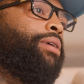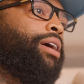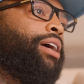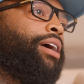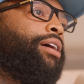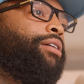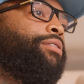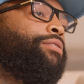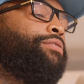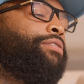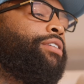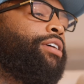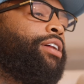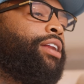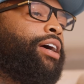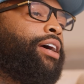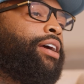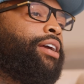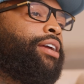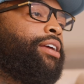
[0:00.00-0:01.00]
Like, I
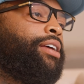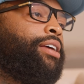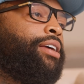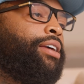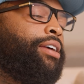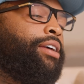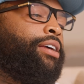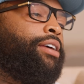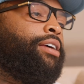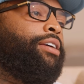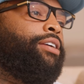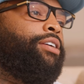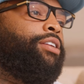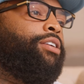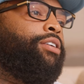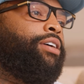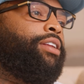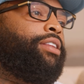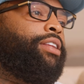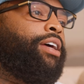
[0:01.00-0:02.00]
felt like, you
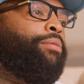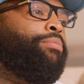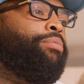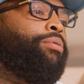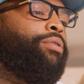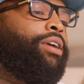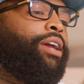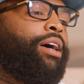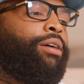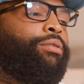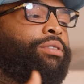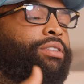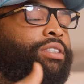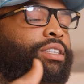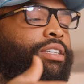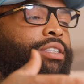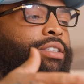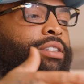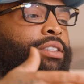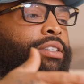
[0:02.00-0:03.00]
know, at that point I was
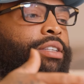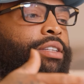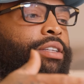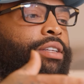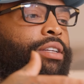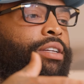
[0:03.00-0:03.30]
just